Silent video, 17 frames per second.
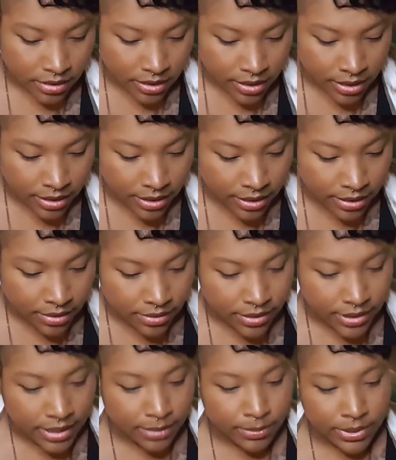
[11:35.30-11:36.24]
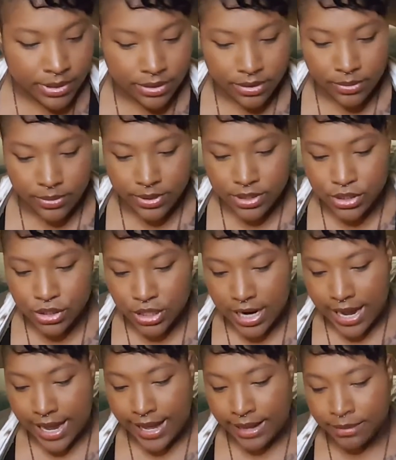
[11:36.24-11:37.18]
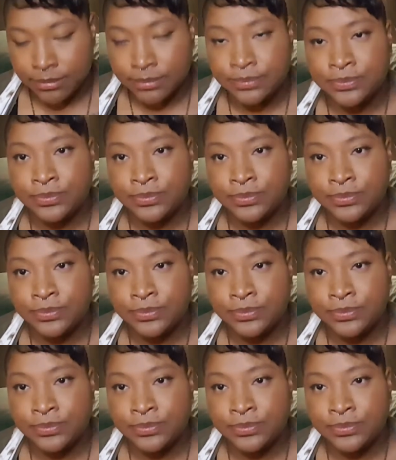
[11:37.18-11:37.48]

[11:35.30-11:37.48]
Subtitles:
Another thing we are going to try